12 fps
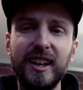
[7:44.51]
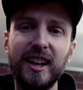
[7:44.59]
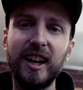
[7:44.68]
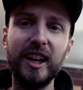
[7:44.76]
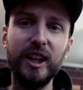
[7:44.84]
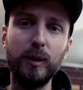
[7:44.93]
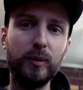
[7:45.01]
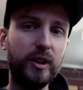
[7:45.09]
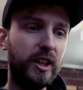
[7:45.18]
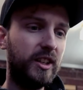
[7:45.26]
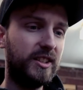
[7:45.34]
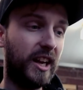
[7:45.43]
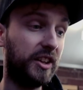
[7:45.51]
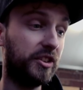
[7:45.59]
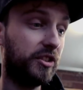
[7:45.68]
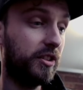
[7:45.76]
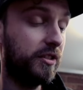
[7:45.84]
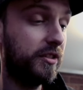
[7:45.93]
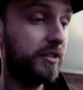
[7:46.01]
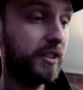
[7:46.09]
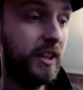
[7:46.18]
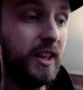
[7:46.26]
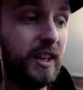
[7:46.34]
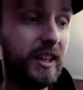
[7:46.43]
clean up the stanchions,
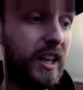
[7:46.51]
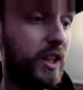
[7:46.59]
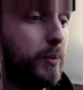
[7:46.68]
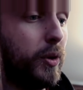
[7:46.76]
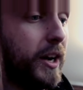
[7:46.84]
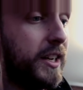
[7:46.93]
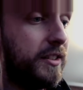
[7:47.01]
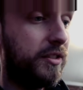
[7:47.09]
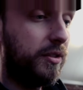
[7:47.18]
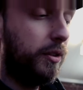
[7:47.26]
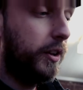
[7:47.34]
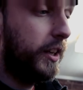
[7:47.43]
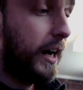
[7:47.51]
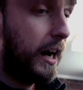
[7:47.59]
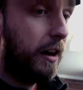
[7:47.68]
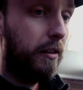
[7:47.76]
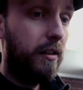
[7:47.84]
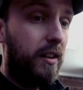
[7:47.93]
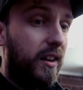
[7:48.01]
get the brakes sorted out,